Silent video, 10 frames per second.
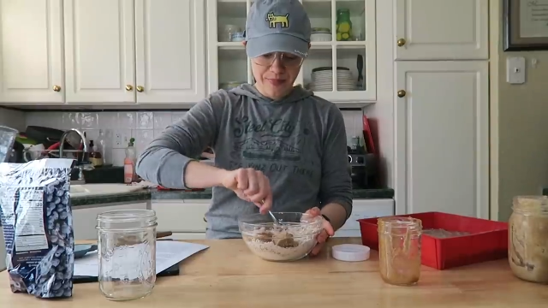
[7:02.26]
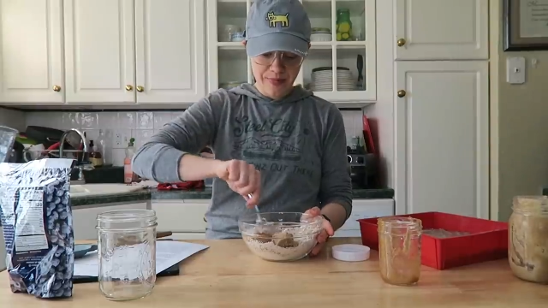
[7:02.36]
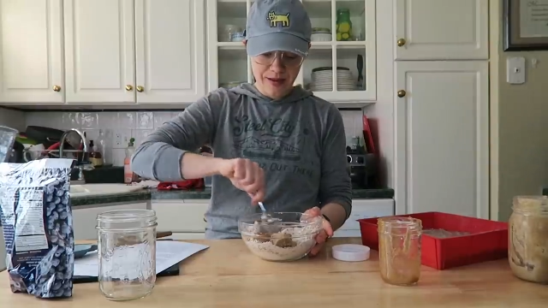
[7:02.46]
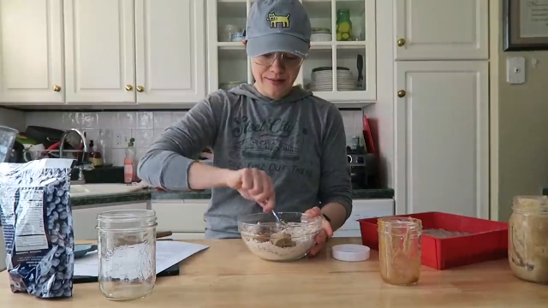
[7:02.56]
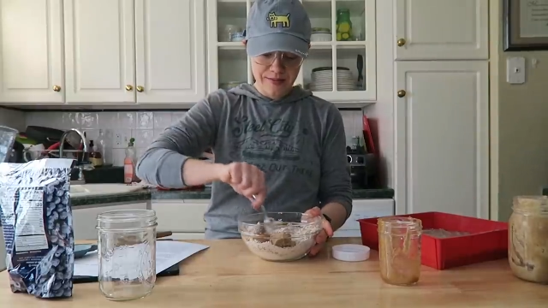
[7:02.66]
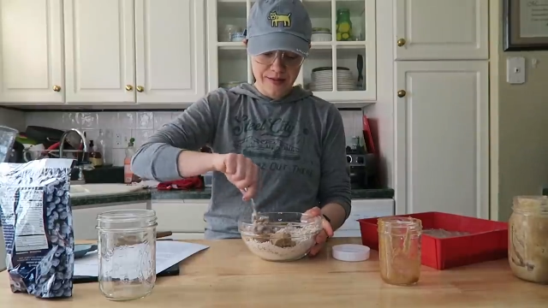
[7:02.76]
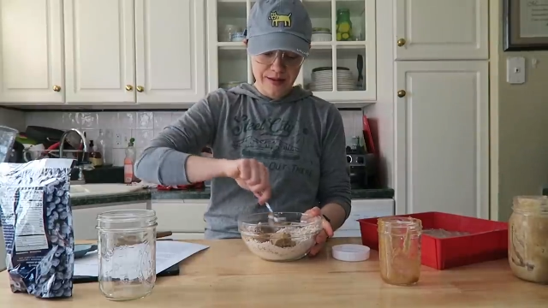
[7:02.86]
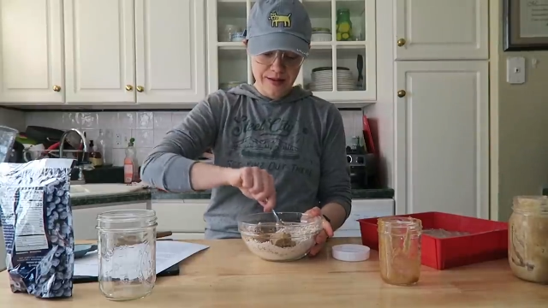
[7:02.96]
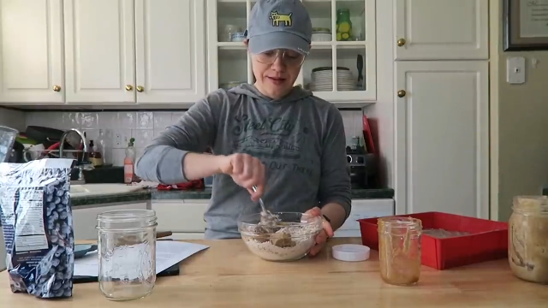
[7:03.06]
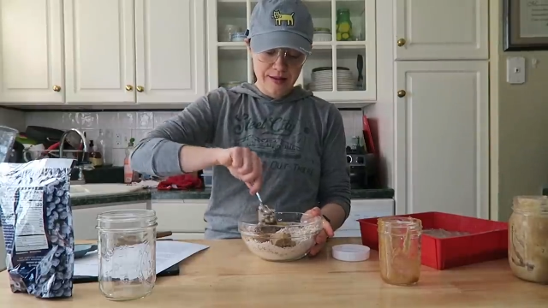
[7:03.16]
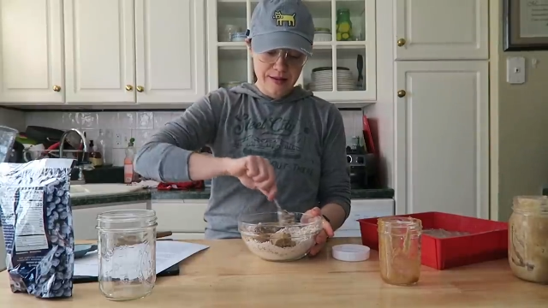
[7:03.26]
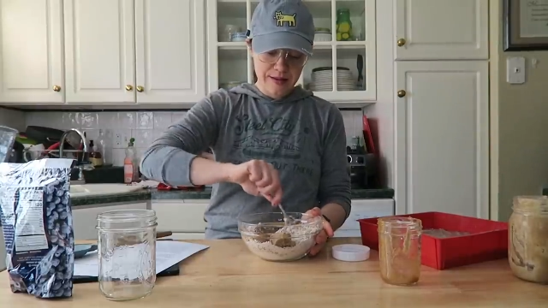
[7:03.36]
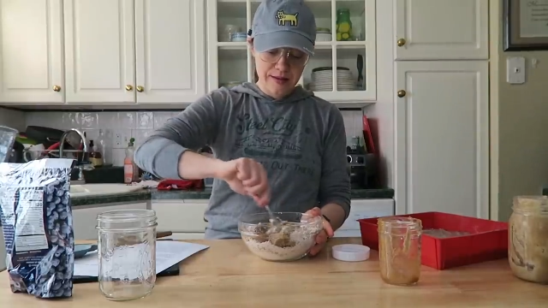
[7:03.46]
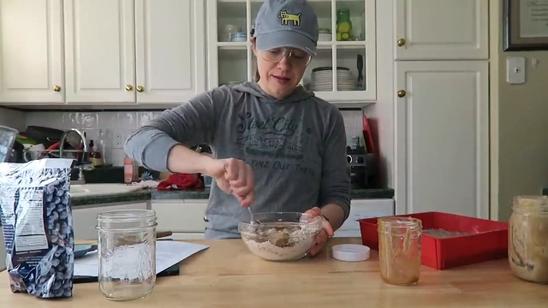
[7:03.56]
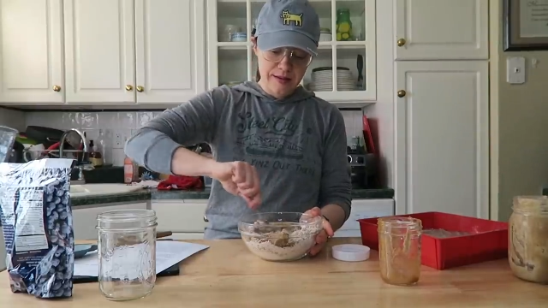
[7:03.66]

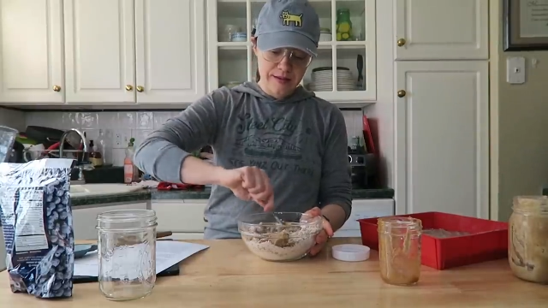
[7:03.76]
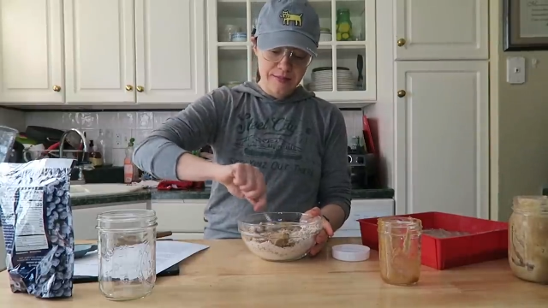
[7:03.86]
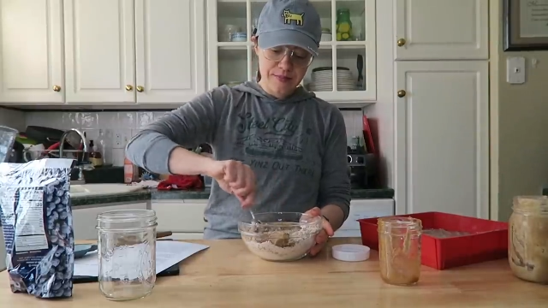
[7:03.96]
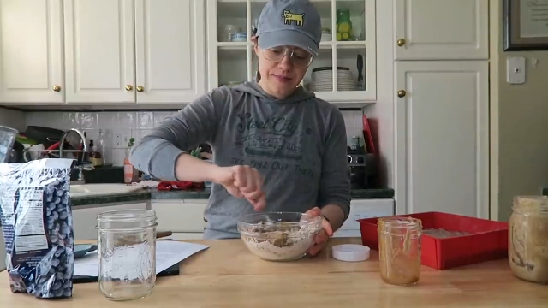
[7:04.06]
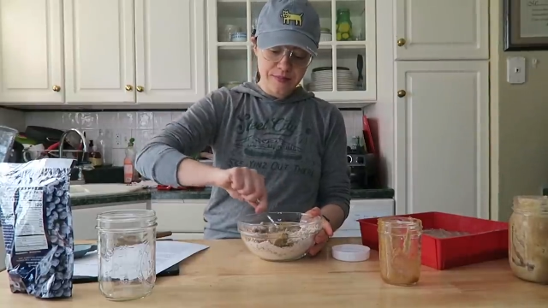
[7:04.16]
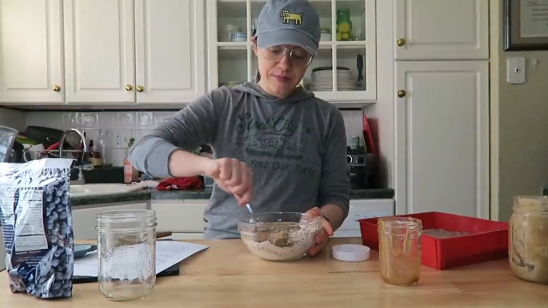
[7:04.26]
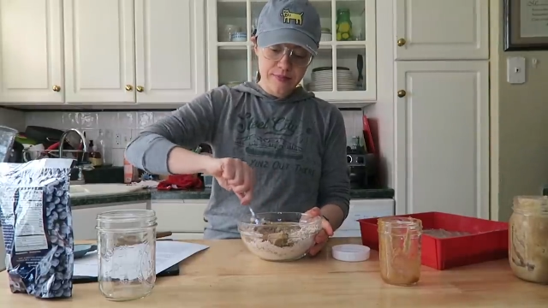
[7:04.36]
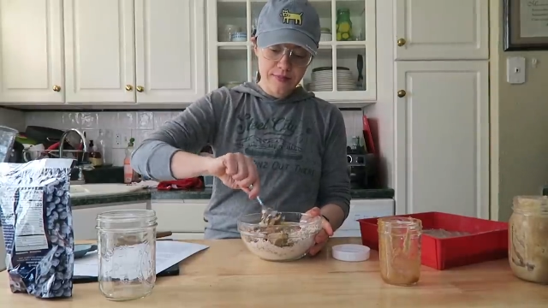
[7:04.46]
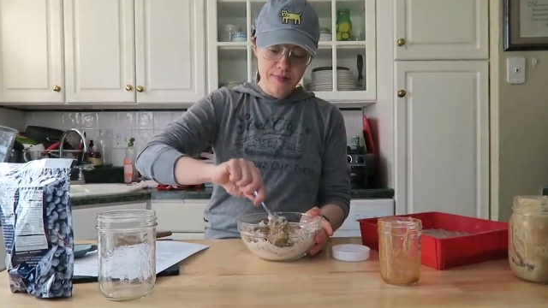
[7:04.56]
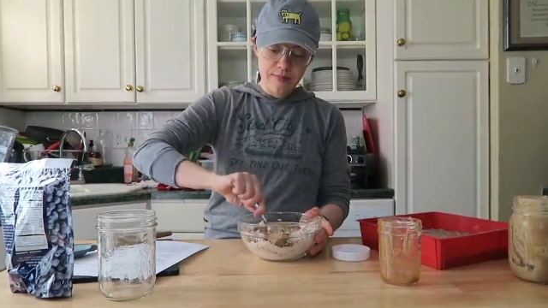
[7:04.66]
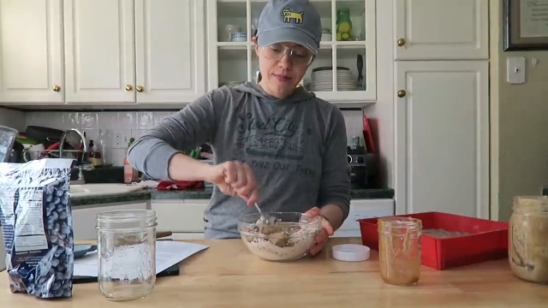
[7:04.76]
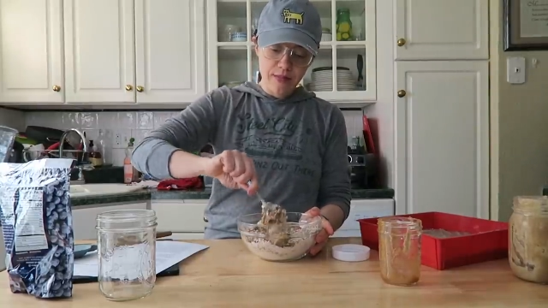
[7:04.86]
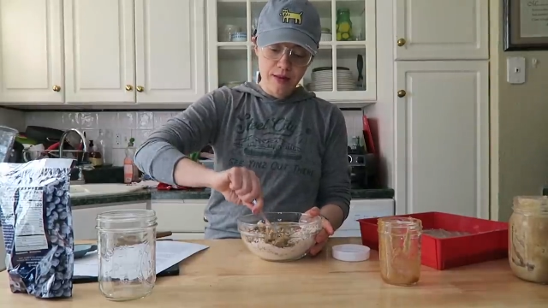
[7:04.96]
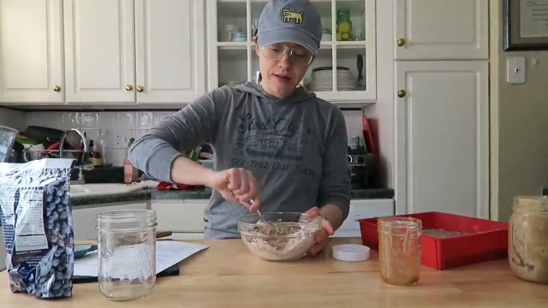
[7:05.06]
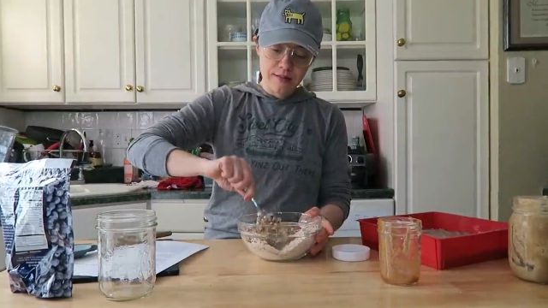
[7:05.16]

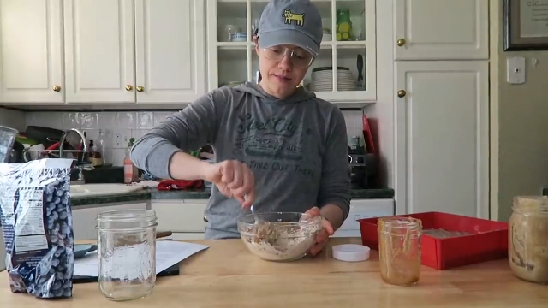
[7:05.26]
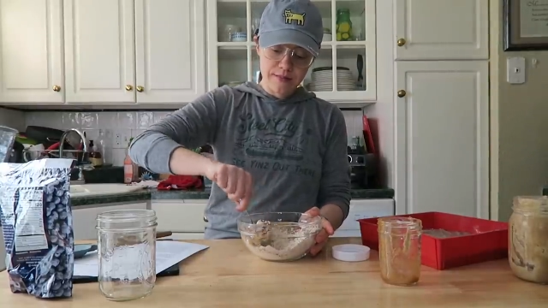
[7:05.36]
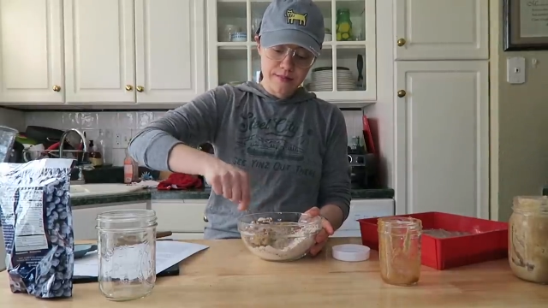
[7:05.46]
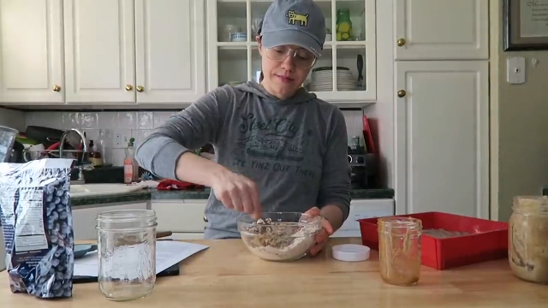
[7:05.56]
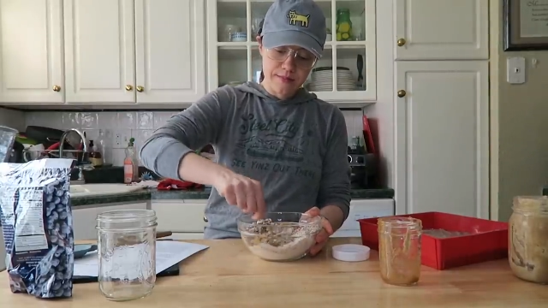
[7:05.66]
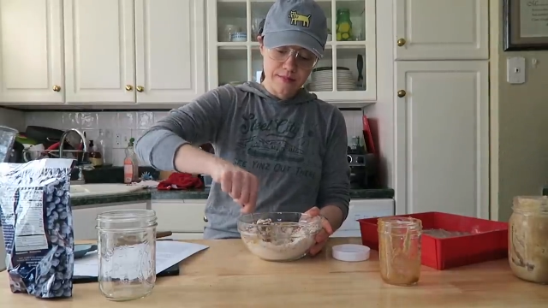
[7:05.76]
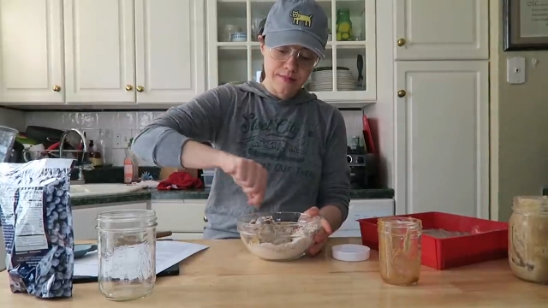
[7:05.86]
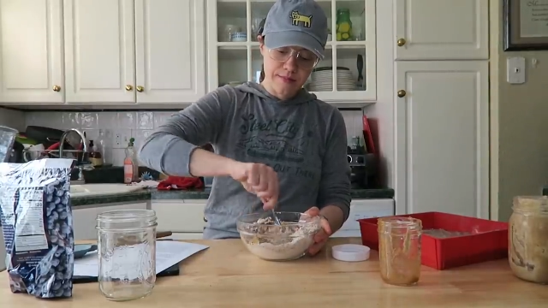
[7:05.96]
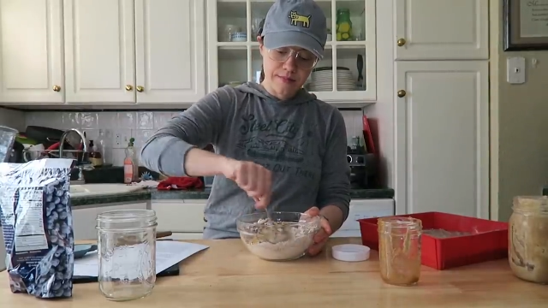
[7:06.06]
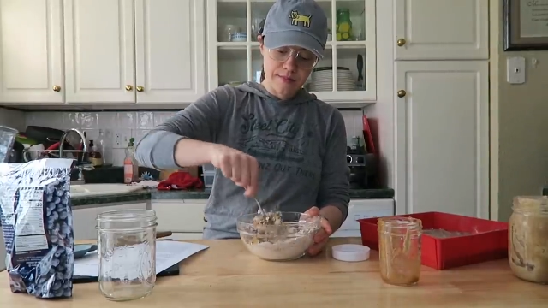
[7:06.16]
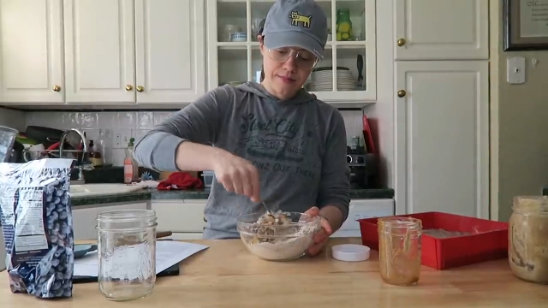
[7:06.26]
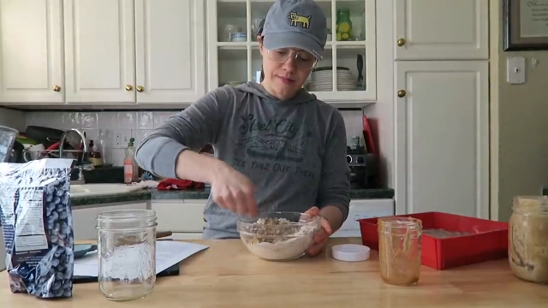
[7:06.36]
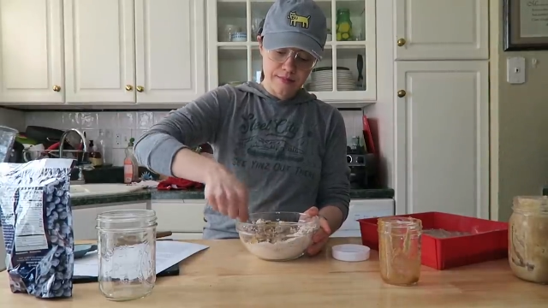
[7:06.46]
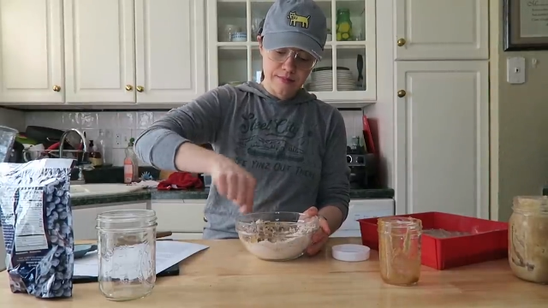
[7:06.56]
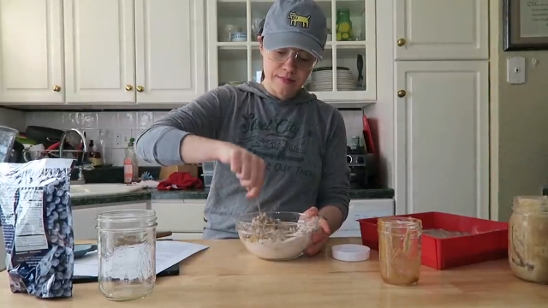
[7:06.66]

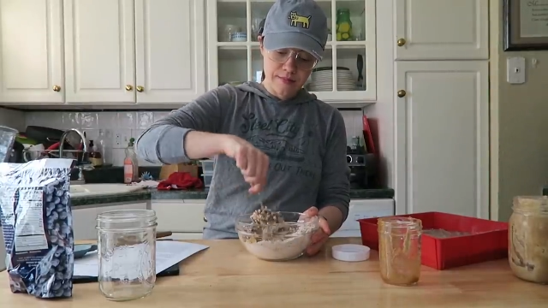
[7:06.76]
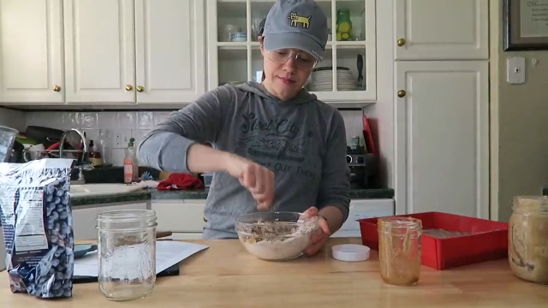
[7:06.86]
(no one is talking)